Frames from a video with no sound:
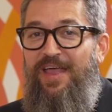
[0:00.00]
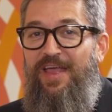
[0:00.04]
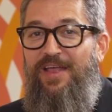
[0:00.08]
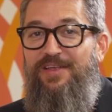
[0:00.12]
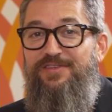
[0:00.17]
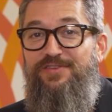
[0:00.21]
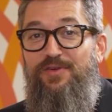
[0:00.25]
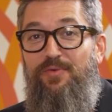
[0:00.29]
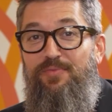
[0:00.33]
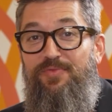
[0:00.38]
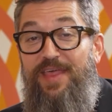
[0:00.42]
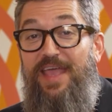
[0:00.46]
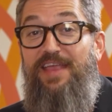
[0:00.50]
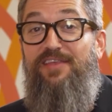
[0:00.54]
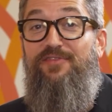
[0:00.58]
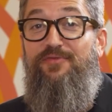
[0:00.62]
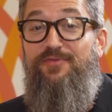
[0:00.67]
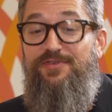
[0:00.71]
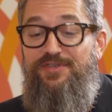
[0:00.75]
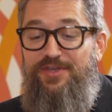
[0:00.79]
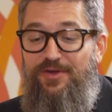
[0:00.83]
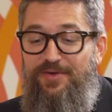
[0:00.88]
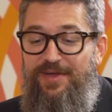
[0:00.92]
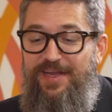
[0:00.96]
So thanks
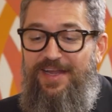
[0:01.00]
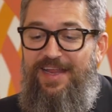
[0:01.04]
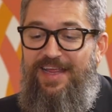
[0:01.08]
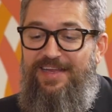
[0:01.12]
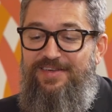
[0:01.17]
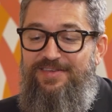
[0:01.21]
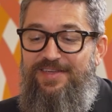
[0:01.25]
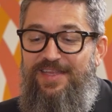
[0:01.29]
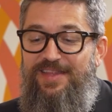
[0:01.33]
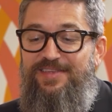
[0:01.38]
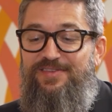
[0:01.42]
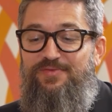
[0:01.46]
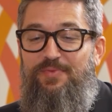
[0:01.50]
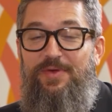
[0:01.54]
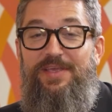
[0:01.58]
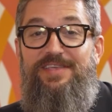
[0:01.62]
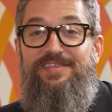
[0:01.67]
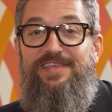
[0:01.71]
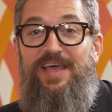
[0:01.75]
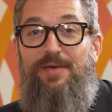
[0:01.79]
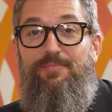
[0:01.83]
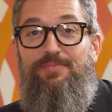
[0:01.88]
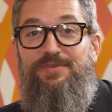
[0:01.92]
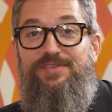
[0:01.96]
for tuning in to this week's
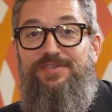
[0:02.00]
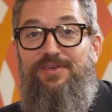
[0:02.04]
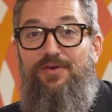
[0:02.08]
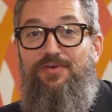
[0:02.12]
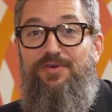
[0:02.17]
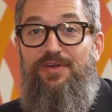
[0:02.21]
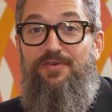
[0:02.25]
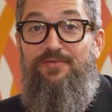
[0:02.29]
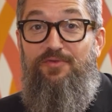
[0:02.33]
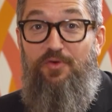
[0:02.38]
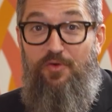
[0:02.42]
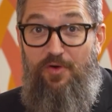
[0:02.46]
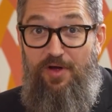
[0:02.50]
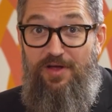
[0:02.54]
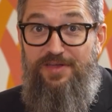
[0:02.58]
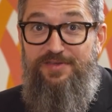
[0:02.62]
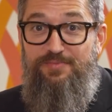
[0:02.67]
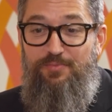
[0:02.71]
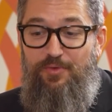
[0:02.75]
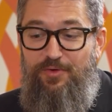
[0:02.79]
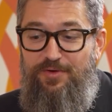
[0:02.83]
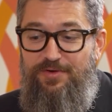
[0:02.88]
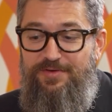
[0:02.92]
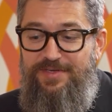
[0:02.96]
episode of
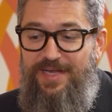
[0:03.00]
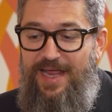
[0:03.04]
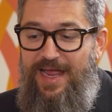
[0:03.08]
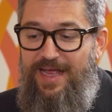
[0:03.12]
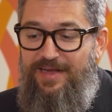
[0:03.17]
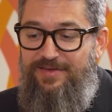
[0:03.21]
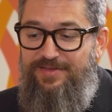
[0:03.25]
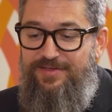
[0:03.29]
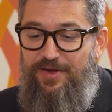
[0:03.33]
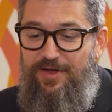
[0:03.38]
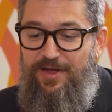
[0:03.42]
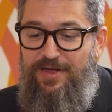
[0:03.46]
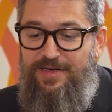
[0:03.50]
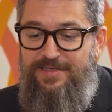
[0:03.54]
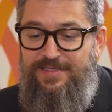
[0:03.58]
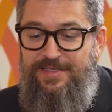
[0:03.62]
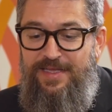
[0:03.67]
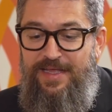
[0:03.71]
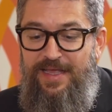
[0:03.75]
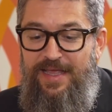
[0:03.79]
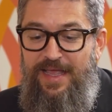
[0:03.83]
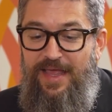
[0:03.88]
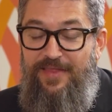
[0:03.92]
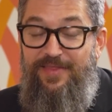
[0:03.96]
Cross-Border Tax Talks.
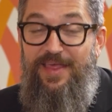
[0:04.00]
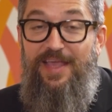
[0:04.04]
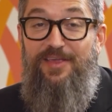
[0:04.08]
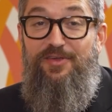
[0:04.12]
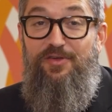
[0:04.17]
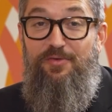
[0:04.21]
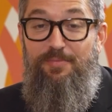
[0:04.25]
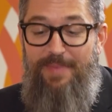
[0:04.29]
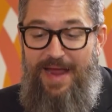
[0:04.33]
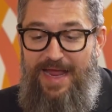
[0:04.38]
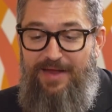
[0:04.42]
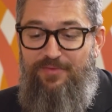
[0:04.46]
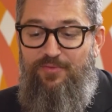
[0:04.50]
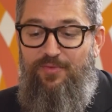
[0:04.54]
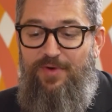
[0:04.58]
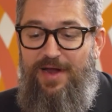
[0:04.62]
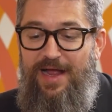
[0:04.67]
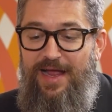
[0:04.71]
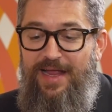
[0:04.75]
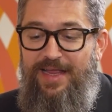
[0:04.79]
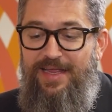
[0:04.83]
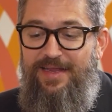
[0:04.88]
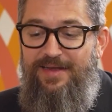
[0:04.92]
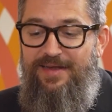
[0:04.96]
Thank you, Matt
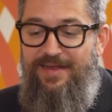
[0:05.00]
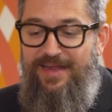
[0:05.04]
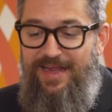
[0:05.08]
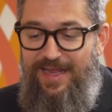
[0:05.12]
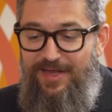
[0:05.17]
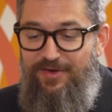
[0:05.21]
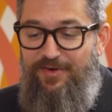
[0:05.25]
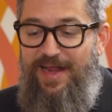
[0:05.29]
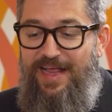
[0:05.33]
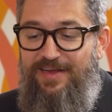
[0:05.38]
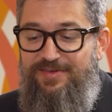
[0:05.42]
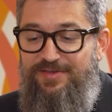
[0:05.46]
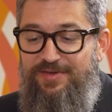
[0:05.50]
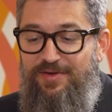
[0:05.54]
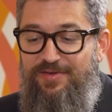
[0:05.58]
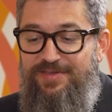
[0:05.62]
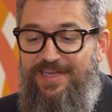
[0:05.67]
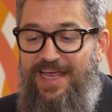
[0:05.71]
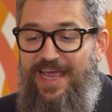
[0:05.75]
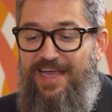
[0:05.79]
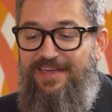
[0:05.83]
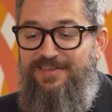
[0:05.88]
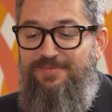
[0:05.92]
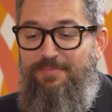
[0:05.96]
Ryan, International
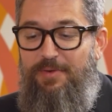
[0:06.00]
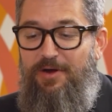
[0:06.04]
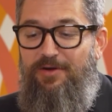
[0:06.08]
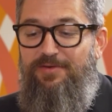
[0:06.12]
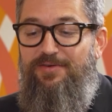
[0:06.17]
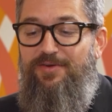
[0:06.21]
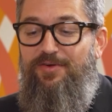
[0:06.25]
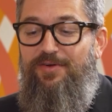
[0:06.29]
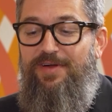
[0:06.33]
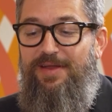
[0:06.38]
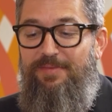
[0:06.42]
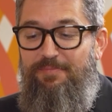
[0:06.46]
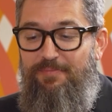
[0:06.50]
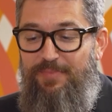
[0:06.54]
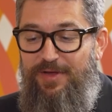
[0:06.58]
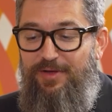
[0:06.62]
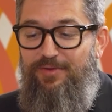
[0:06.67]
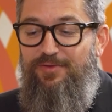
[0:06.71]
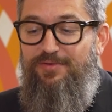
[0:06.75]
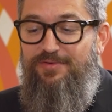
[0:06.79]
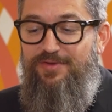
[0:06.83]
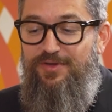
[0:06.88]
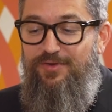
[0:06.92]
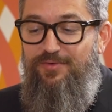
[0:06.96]
Tax Partner and
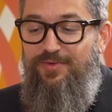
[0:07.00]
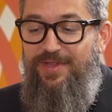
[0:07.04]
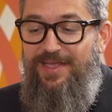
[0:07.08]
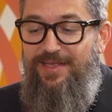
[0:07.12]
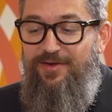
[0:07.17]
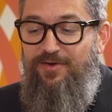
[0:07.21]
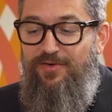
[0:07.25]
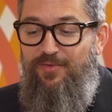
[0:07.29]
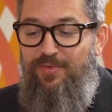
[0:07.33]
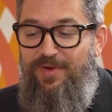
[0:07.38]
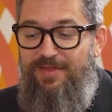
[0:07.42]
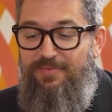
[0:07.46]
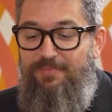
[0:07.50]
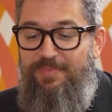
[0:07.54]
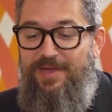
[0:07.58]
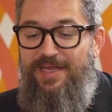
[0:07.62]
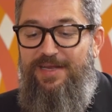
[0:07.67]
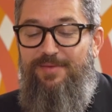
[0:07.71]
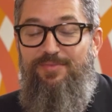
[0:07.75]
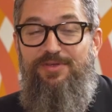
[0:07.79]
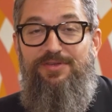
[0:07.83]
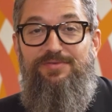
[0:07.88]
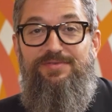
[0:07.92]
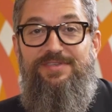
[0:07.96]
Pillar 2 Leader with
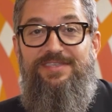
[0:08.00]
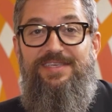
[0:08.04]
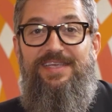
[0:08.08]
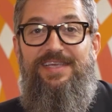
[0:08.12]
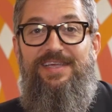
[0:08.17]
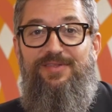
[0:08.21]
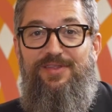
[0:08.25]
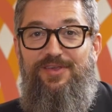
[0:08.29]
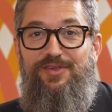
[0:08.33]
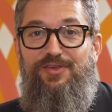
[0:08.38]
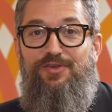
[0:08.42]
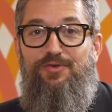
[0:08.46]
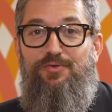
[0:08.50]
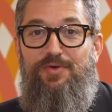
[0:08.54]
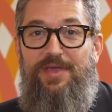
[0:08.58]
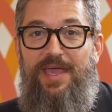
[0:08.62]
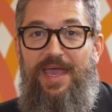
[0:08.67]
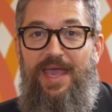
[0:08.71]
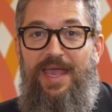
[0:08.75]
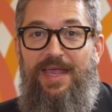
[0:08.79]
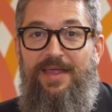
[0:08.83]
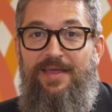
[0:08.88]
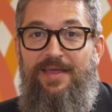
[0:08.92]
PwC in the UK.